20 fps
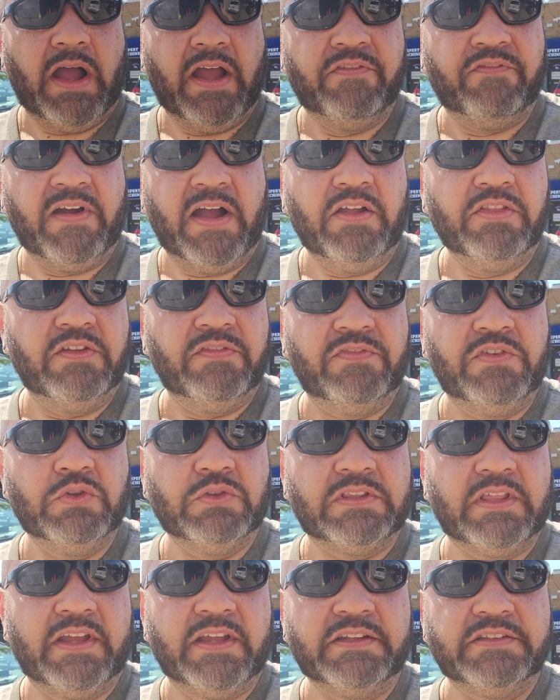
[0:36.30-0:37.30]
I found a few
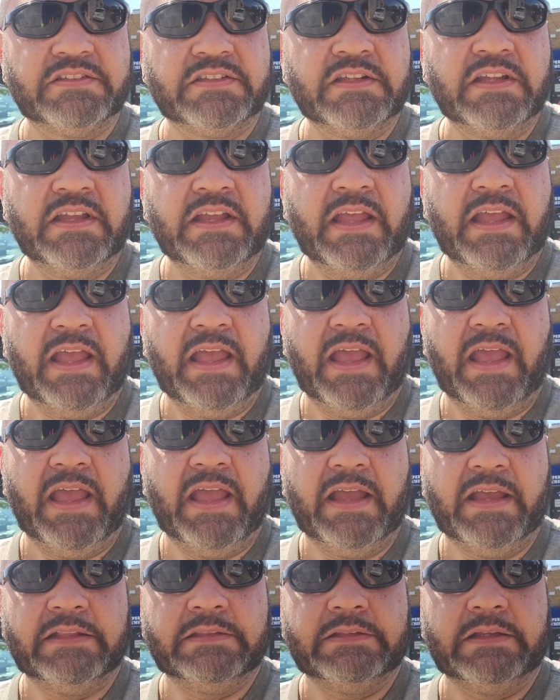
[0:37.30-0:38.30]
things,
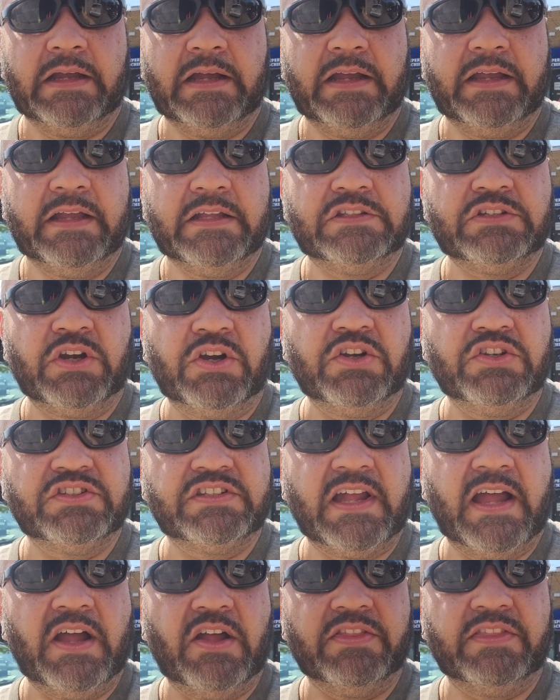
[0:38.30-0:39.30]
and it turns
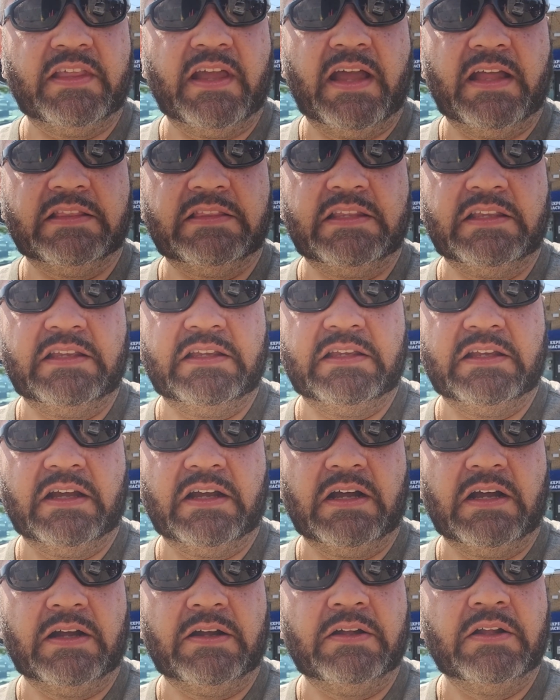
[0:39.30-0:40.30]
out that
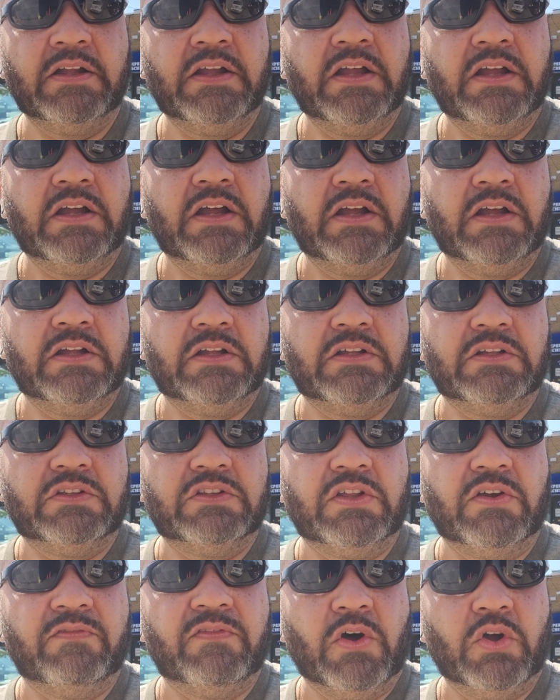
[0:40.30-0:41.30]
the
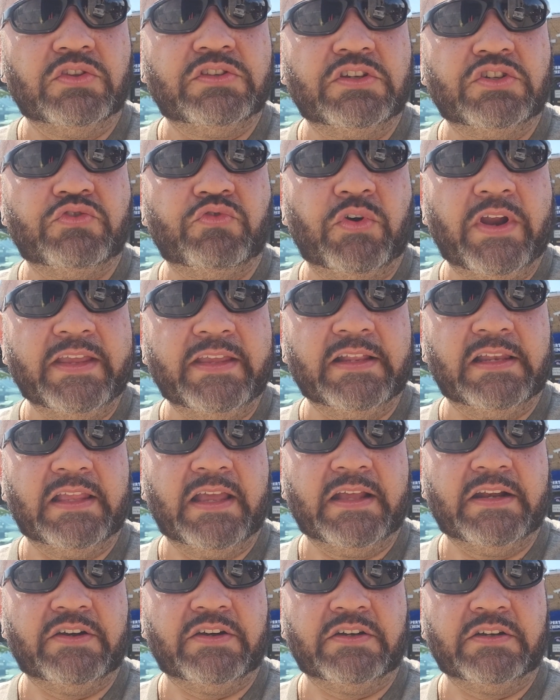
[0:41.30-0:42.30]
voltage
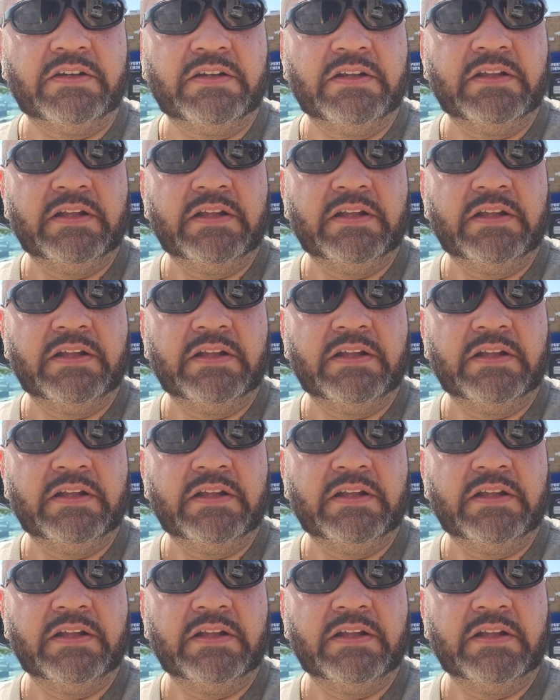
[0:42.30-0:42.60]
regulator